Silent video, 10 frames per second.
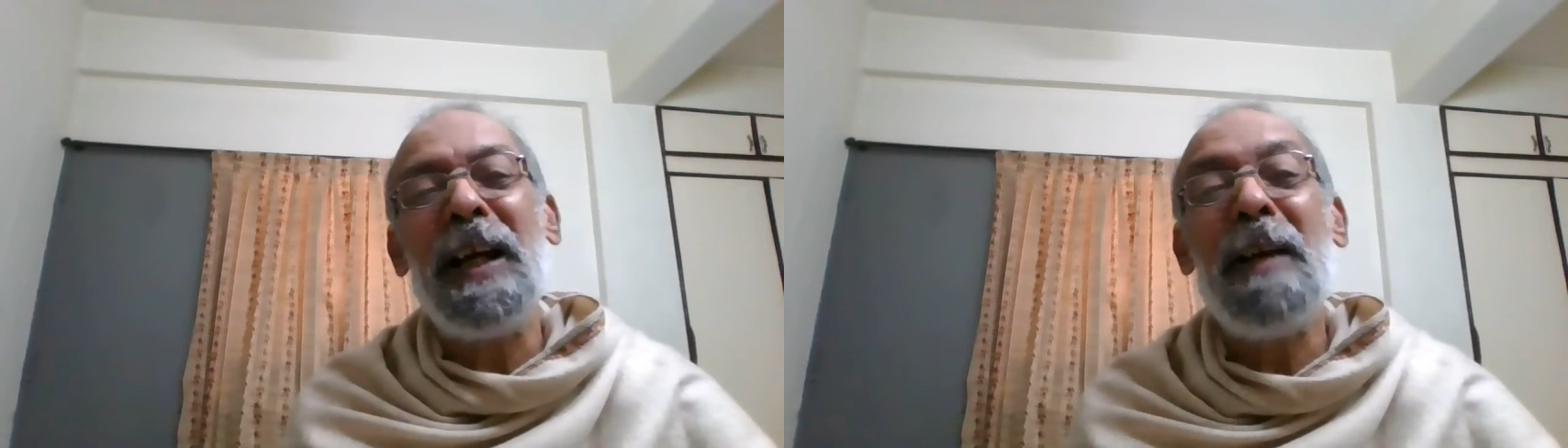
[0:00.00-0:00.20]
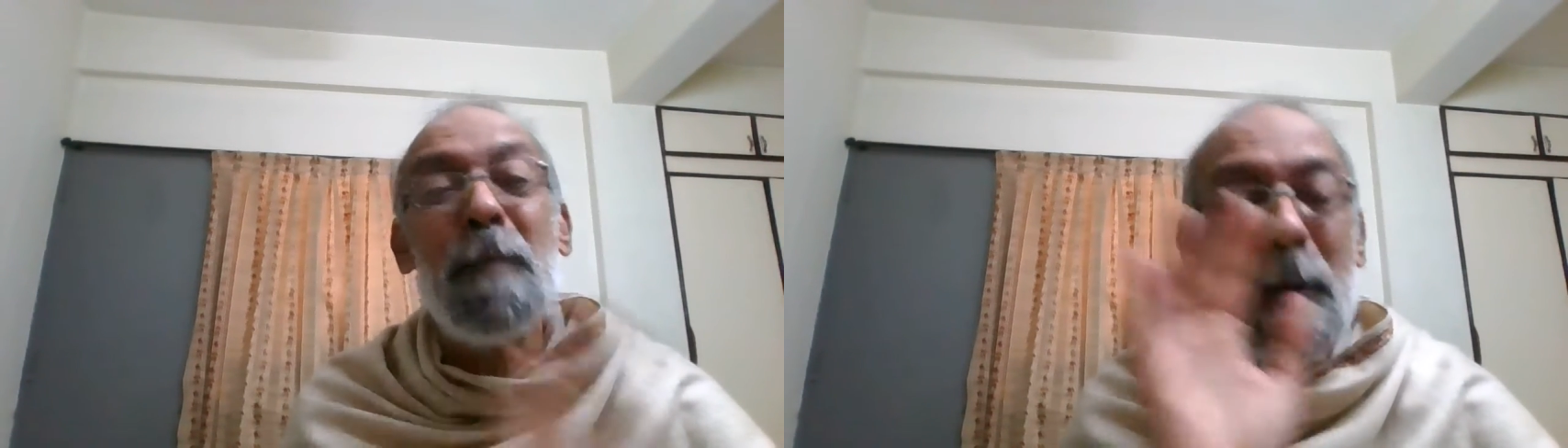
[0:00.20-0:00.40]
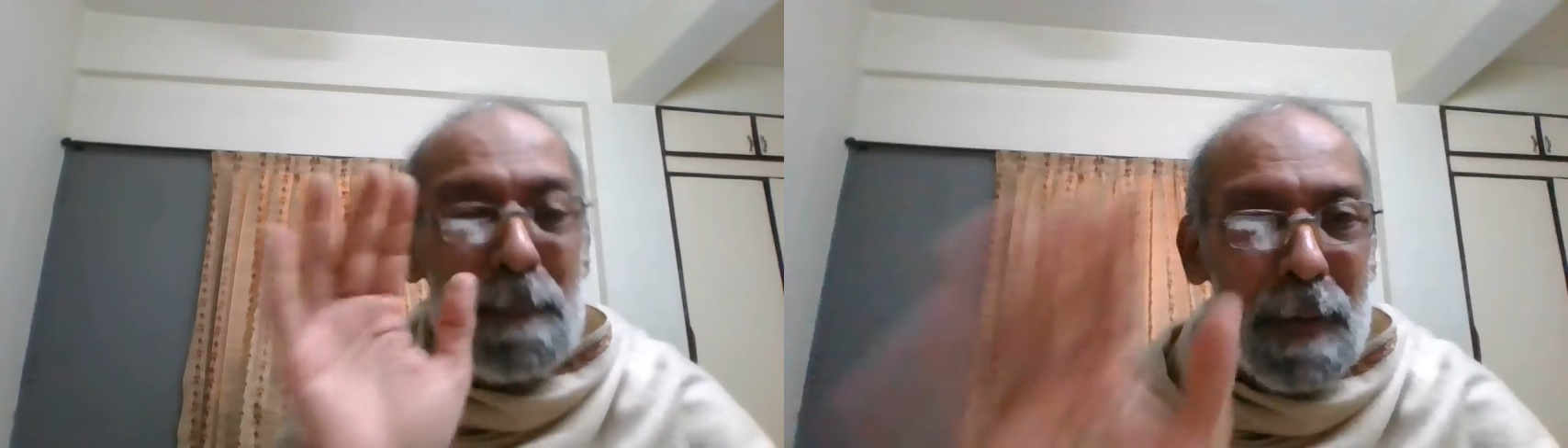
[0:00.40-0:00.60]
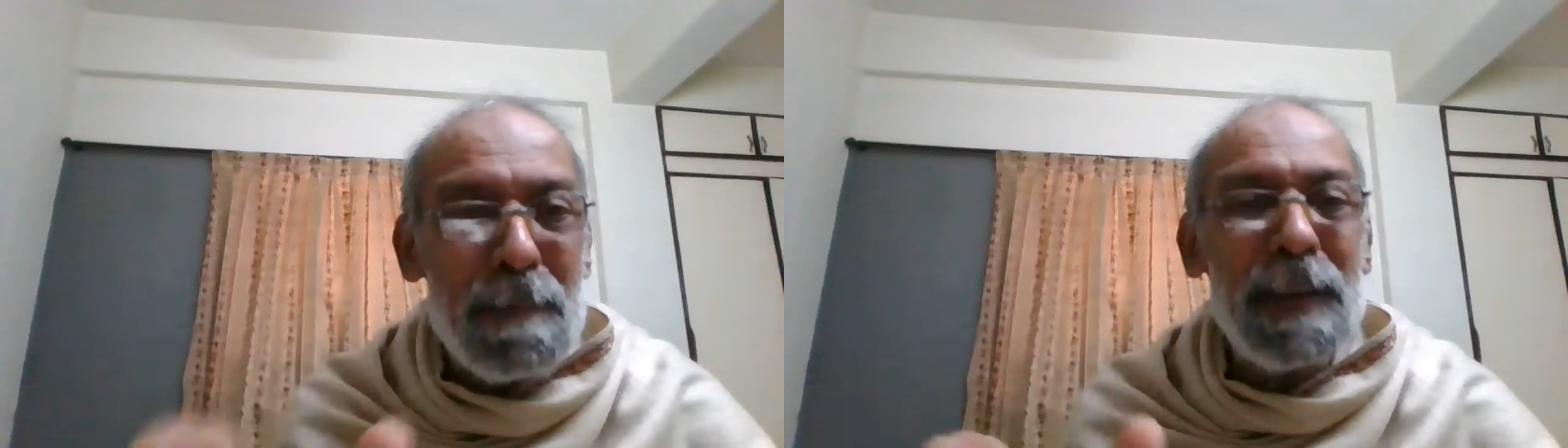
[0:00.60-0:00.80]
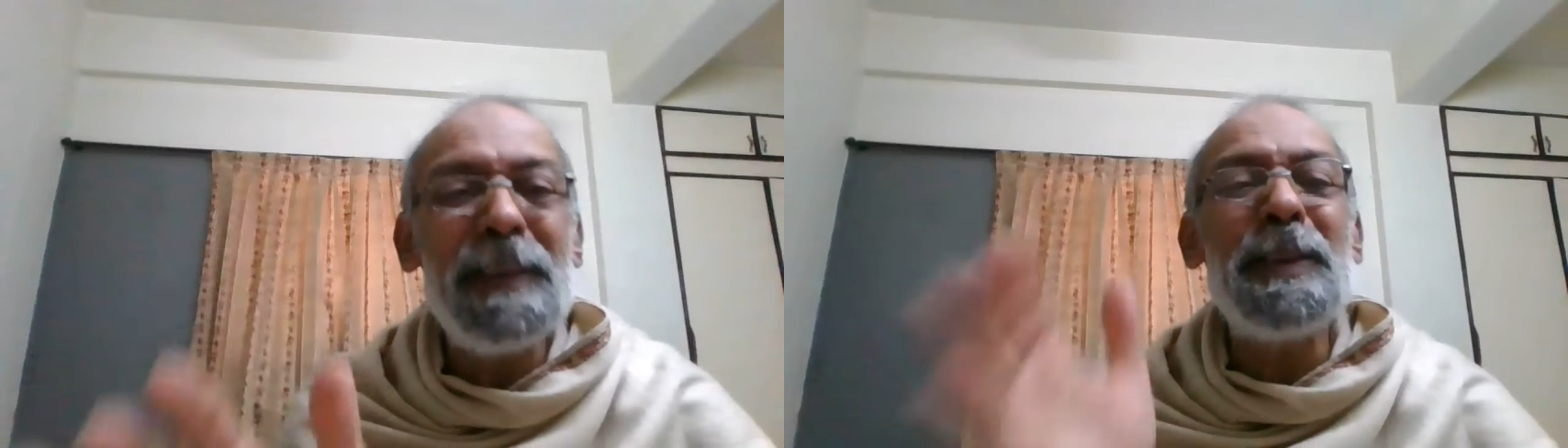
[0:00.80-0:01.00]
I want my
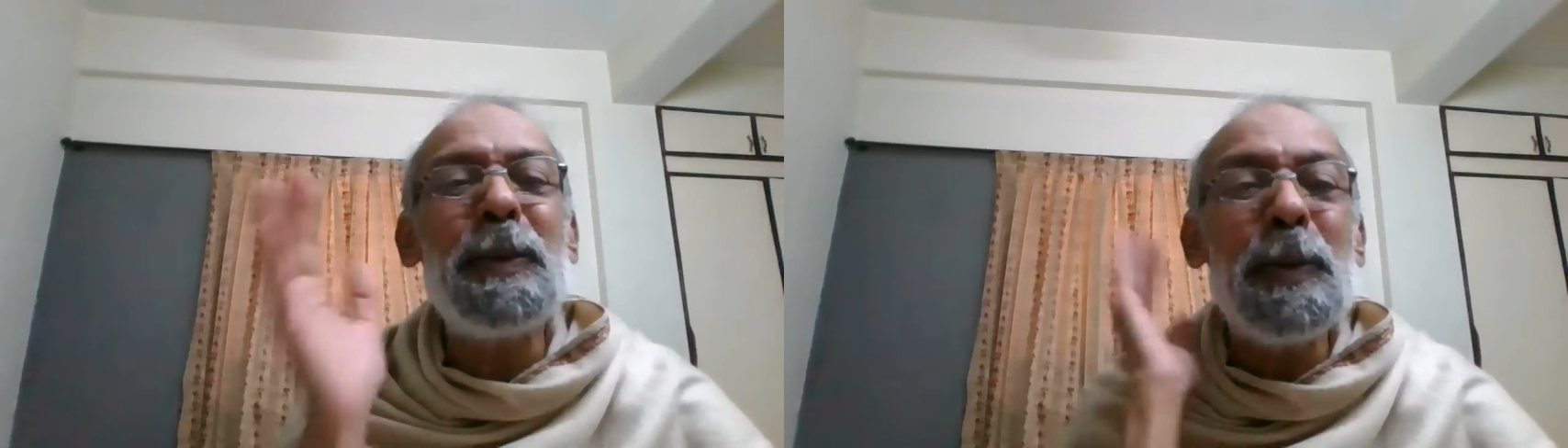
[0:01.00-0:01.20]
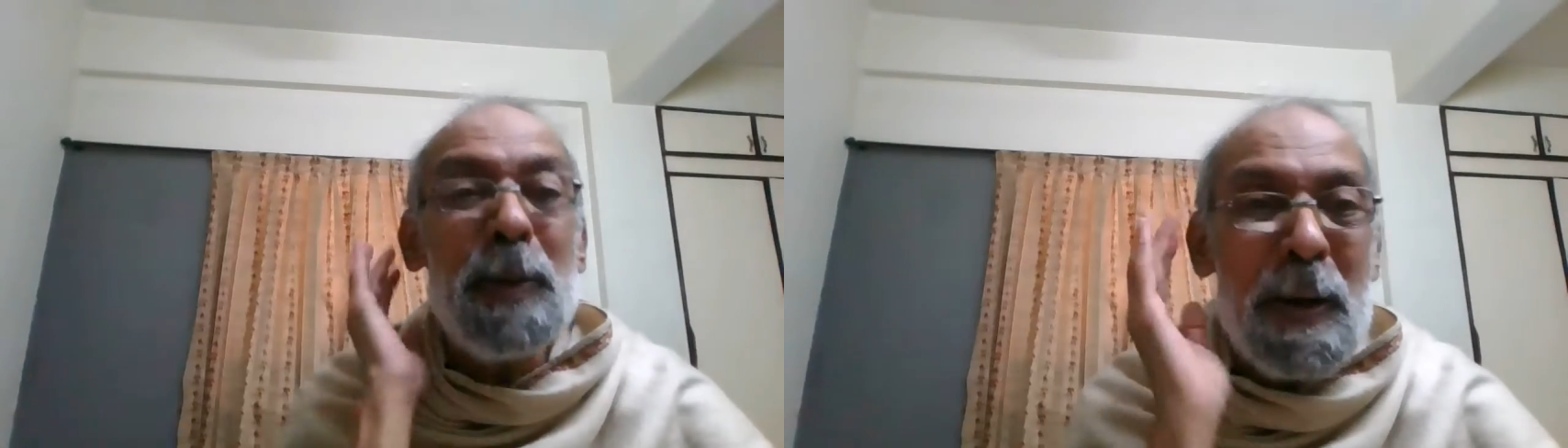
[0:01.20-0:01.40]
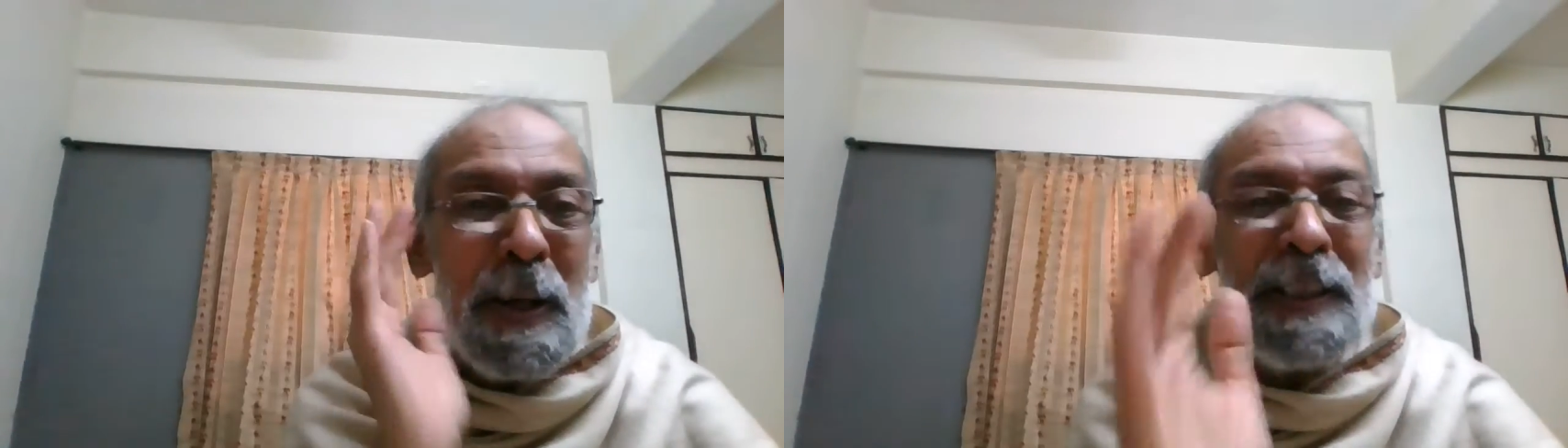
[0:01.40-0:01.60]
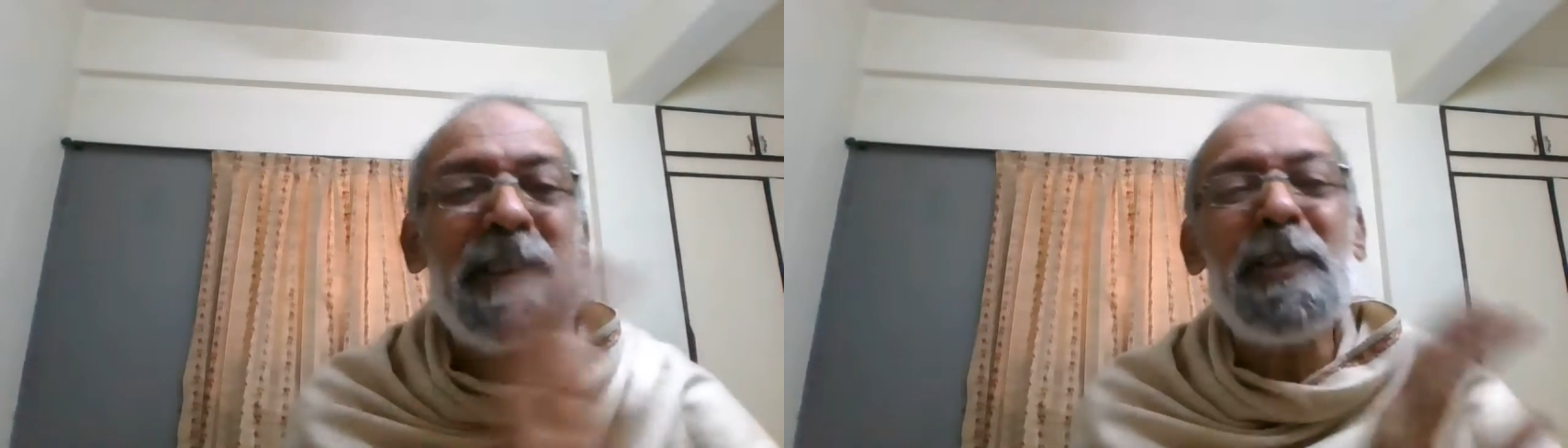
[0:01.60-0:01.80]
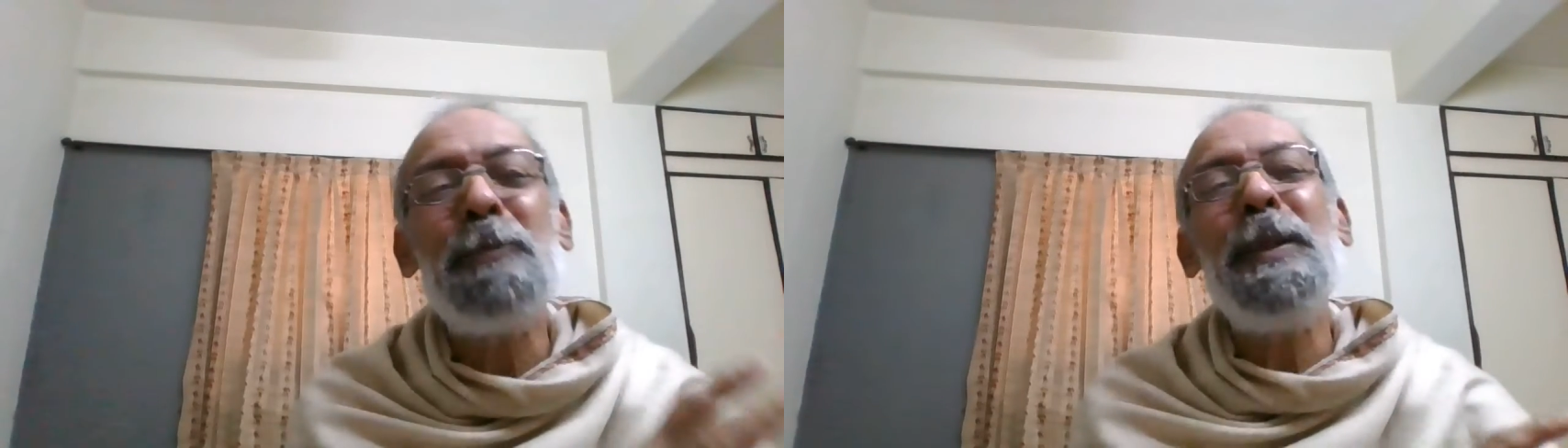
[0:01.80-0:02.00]
mother to
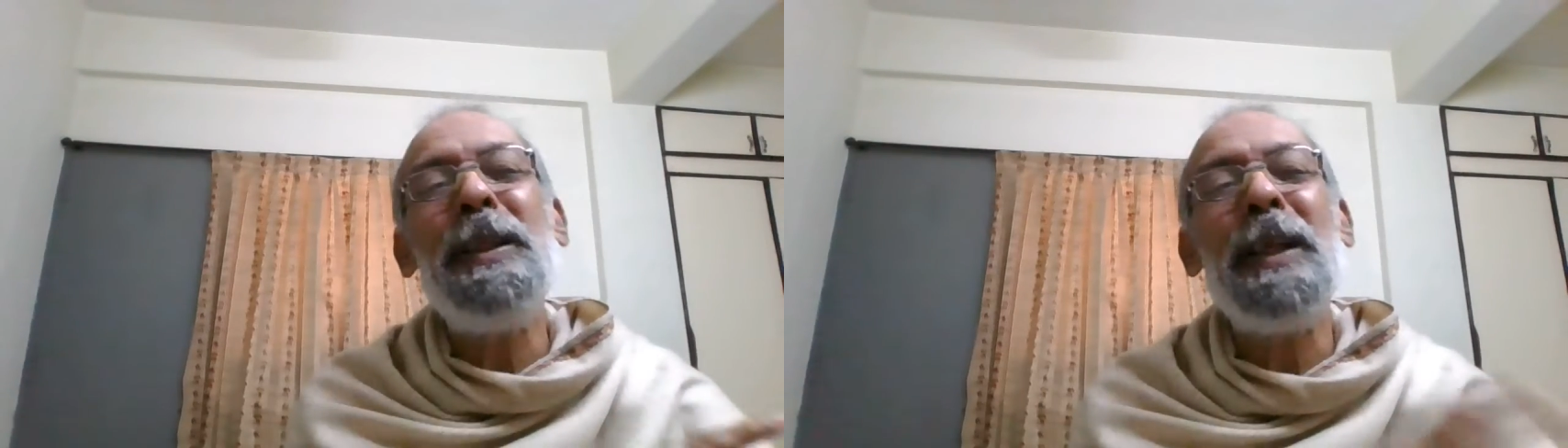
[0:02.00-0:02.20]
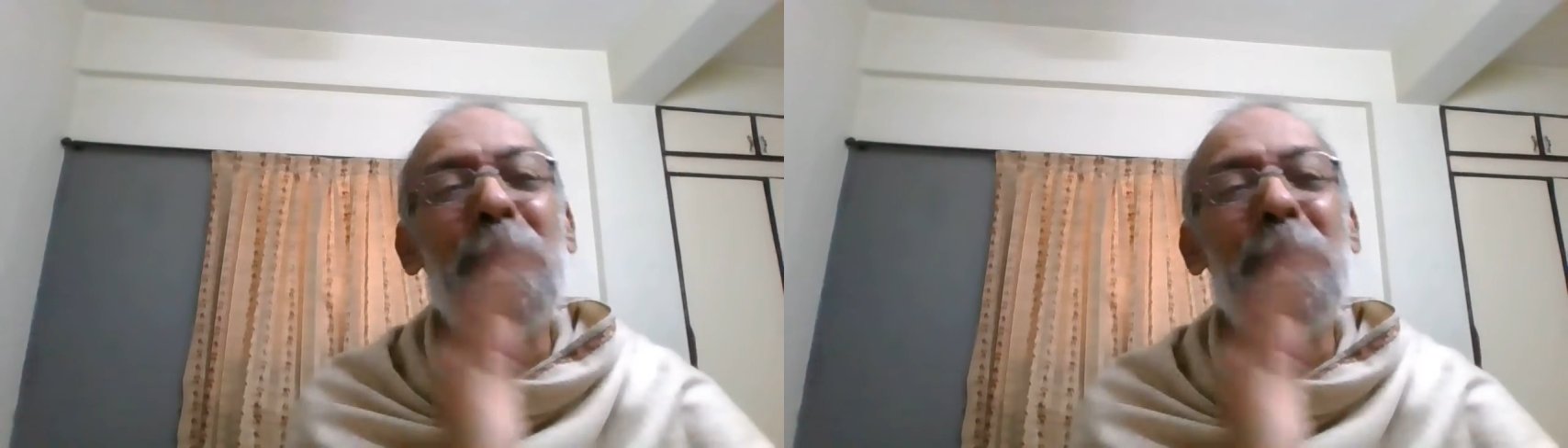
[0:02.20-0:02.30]
kiss me.